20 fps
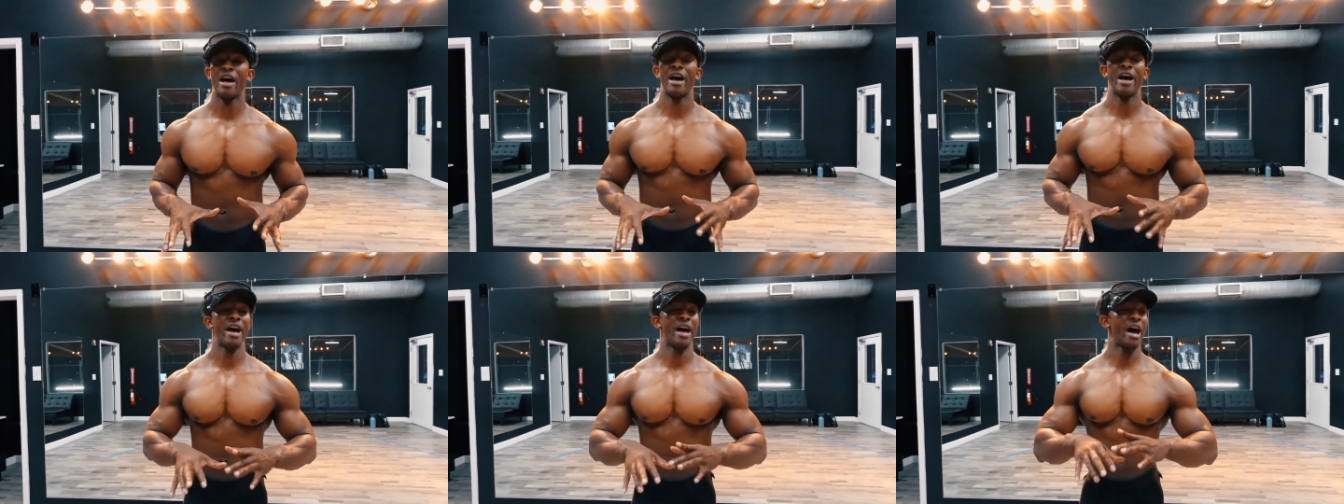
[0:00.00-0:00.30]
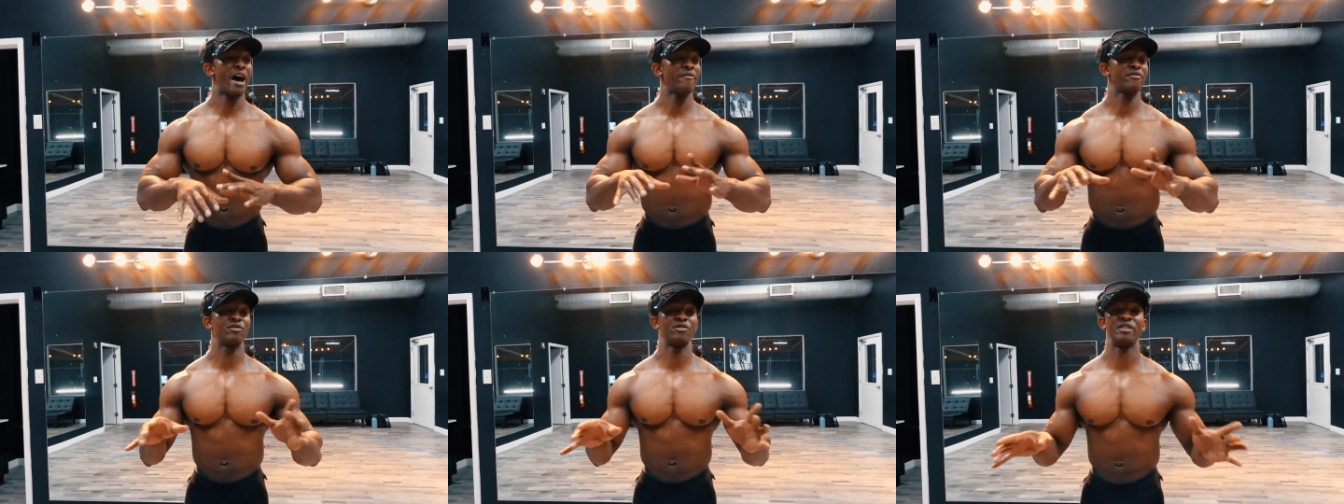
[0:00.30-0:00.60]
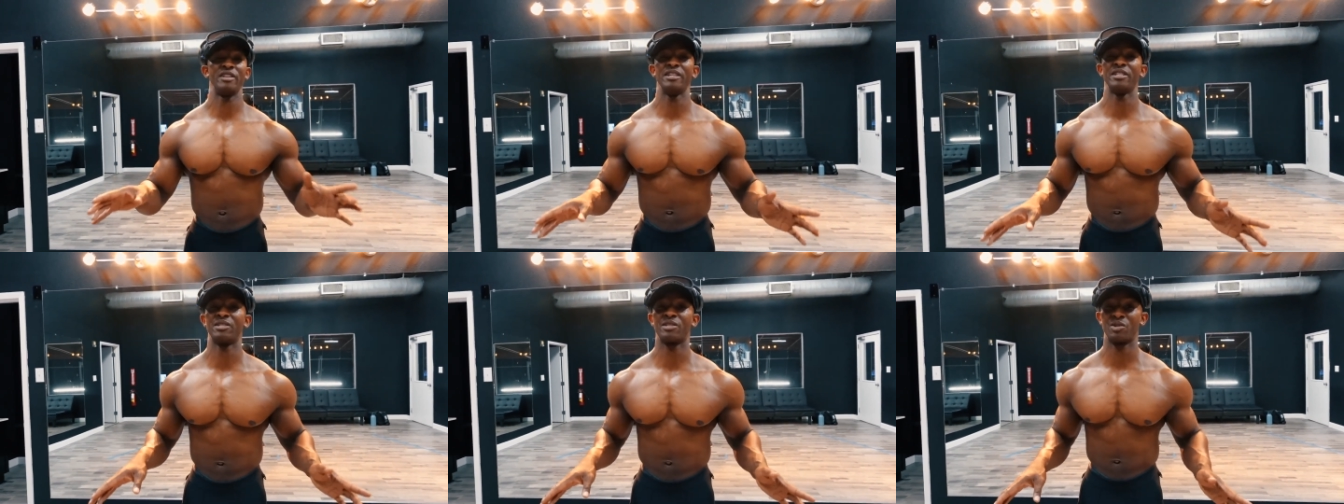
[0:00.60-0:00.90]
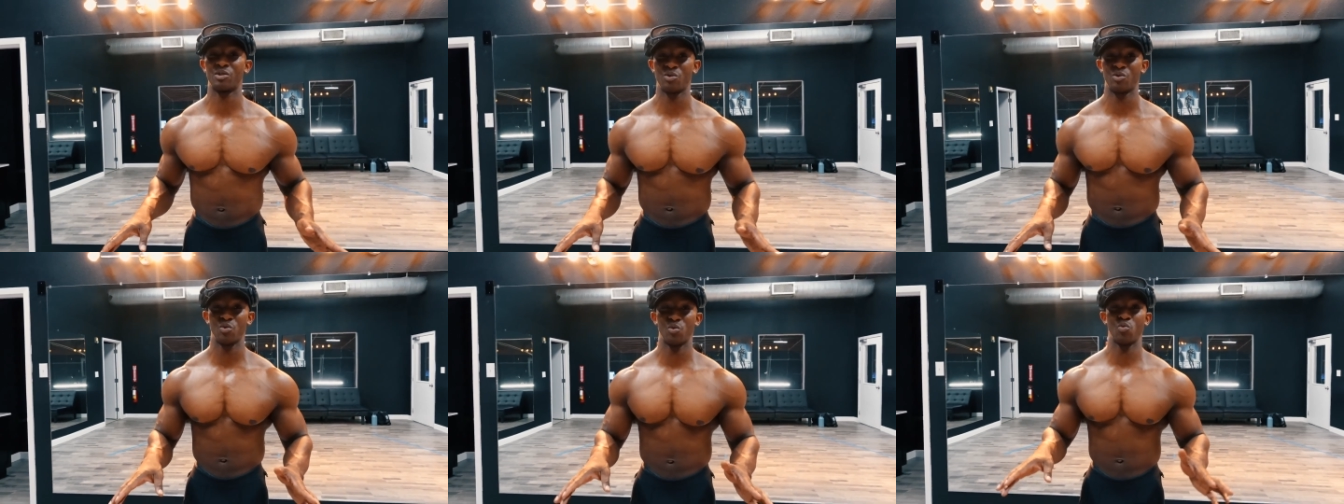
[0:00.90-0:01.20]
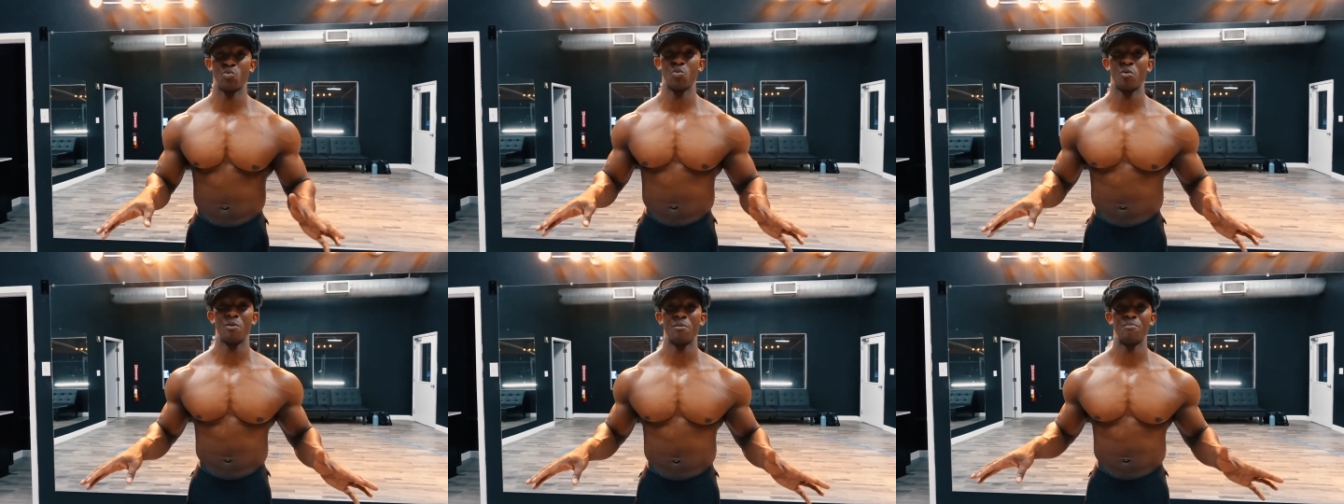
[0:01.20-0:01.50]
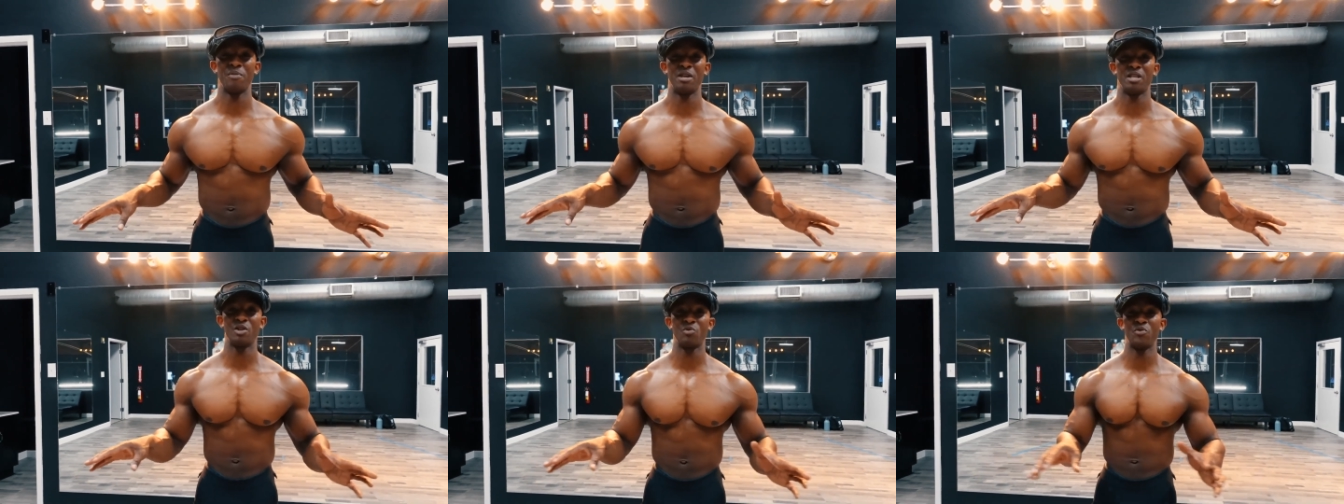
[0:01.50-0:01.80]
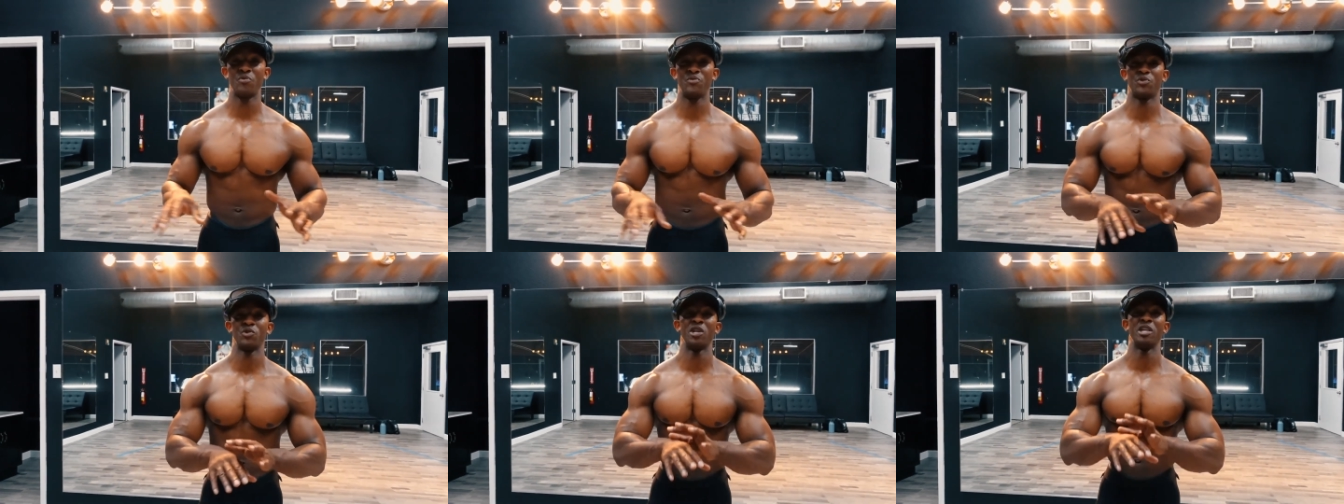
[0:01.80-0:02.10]
After this, me and
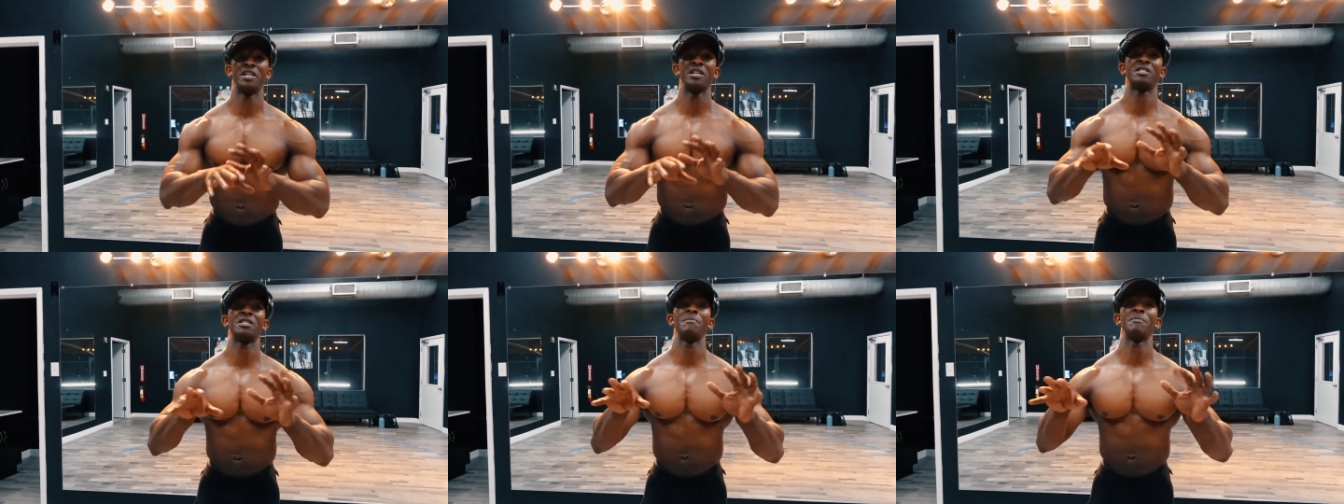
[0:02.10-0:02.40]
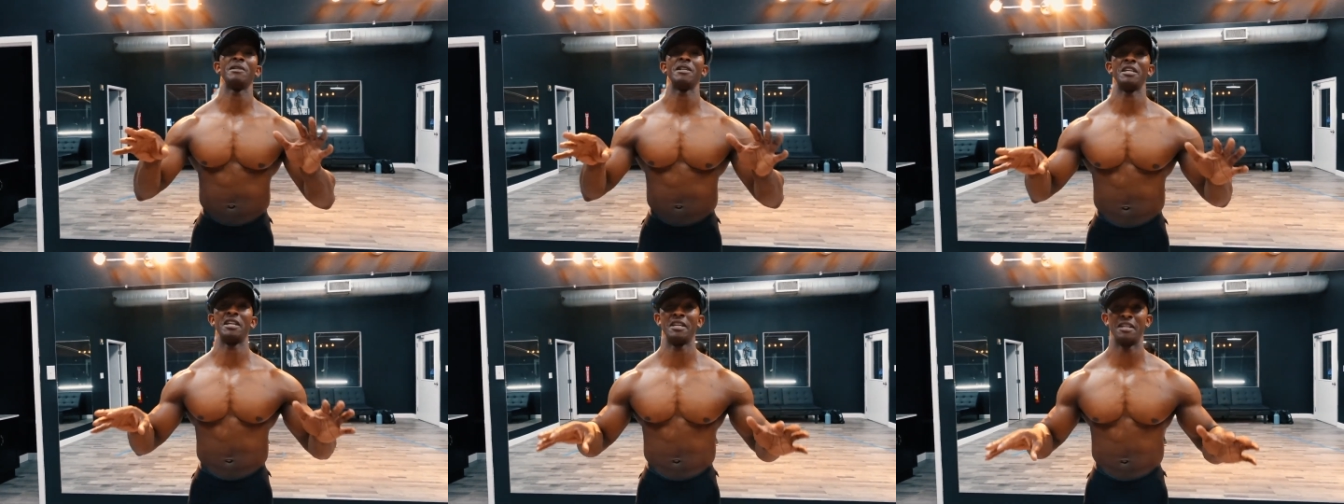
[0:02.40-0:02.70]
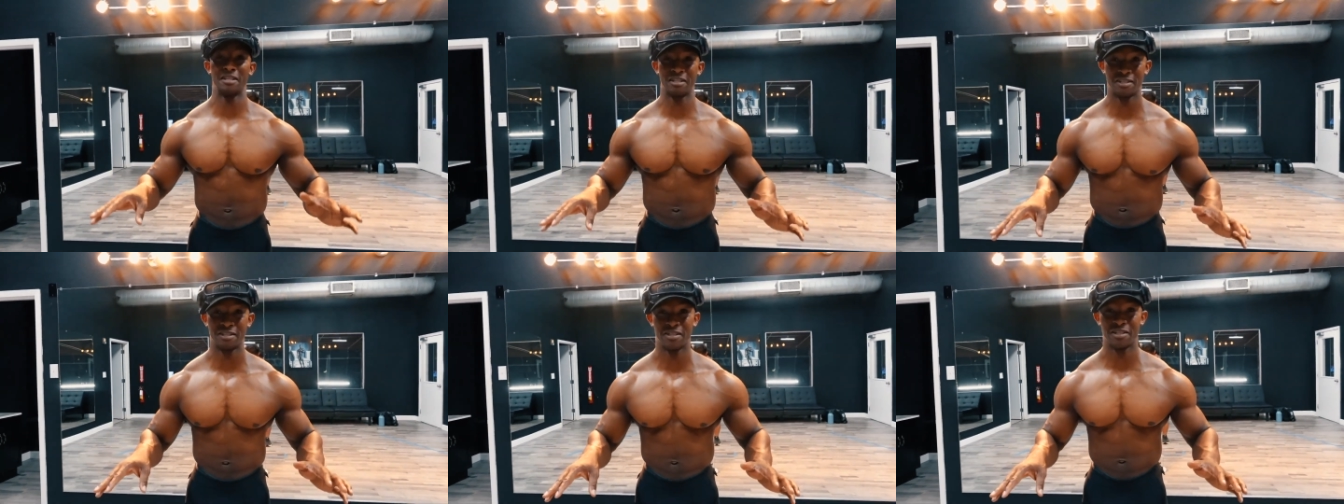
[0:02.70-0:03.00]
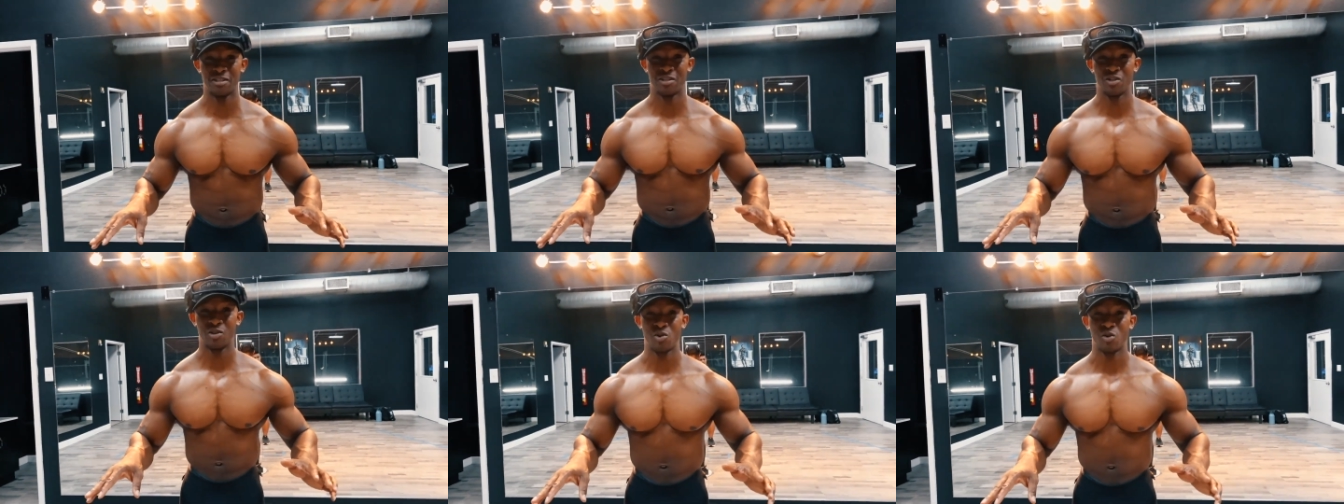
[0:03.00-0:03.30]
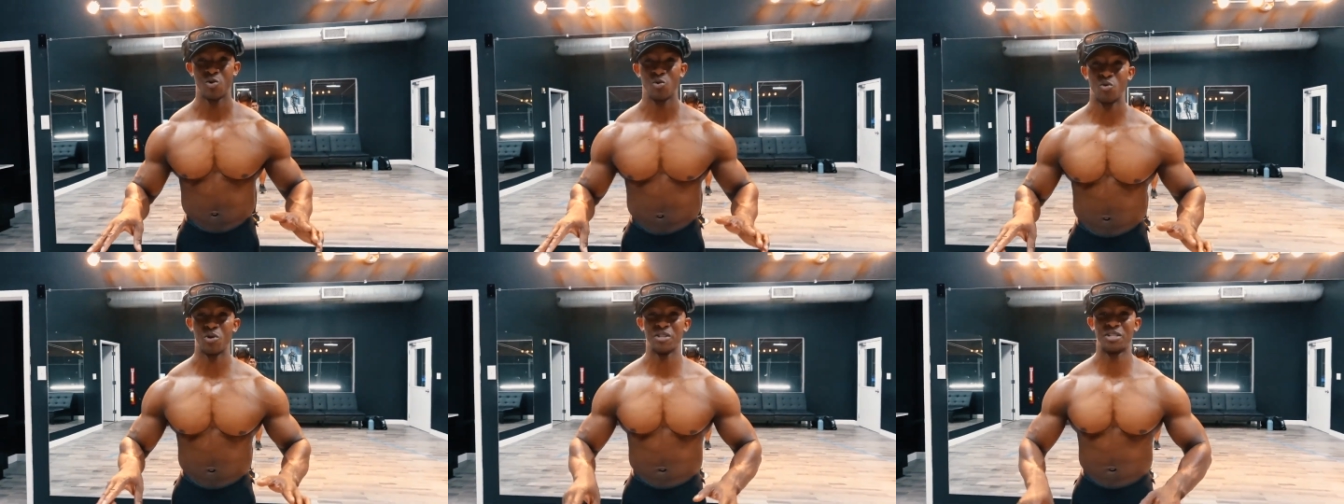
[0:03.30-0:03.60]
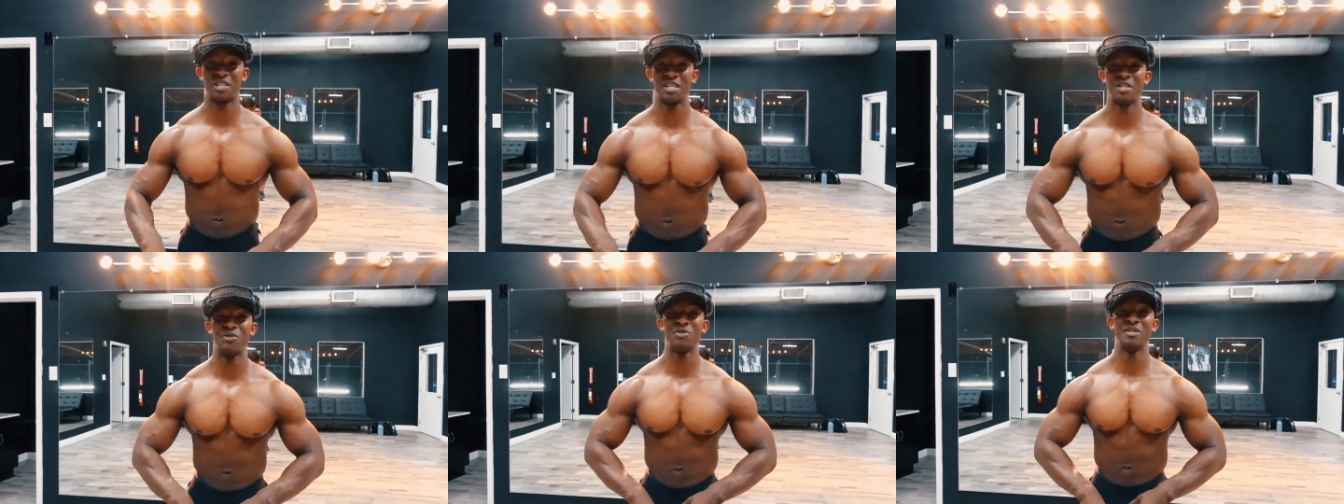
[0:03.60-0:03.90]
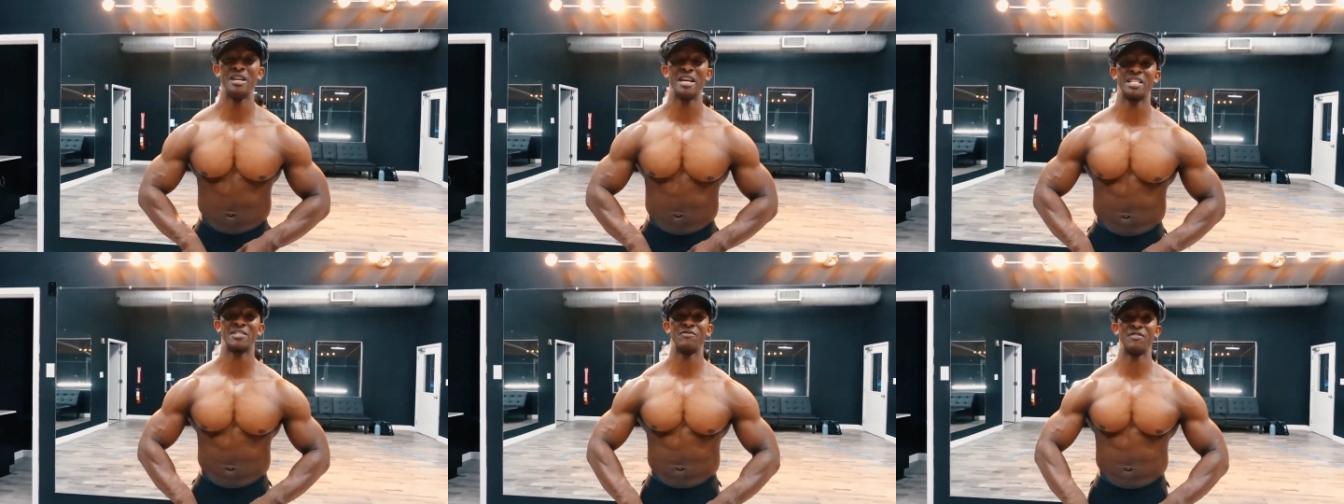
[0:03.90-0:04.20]
Louis are gonna get something to eat. We're gonna see you in the next